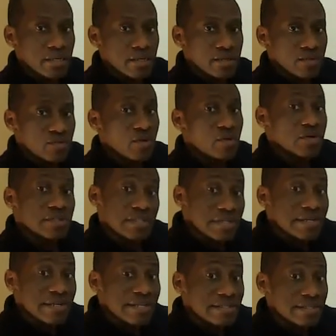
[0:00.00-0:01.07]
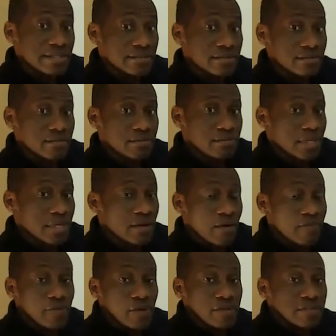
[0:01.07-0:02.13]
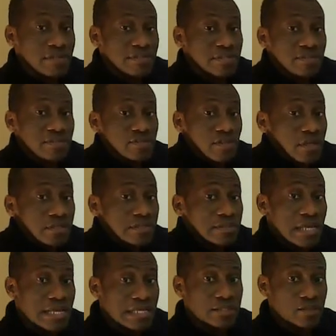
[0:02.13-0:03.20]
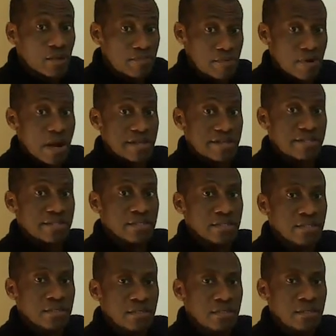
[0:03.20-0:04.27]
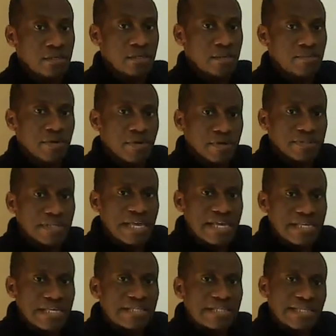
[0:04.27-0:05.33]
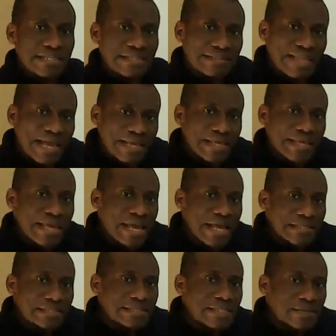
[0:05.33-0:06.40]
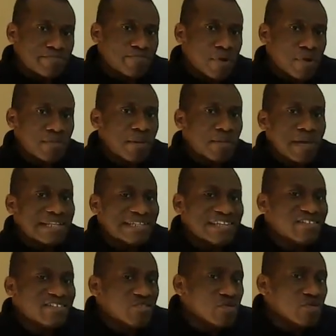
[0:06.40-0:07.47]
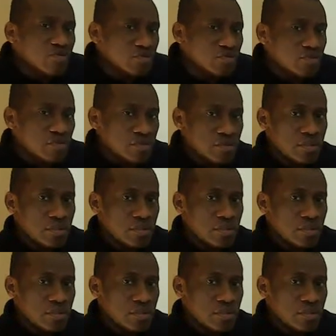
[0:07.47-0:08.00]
So the reason, of course, this is not a surprise, because AED targets the problem at the root.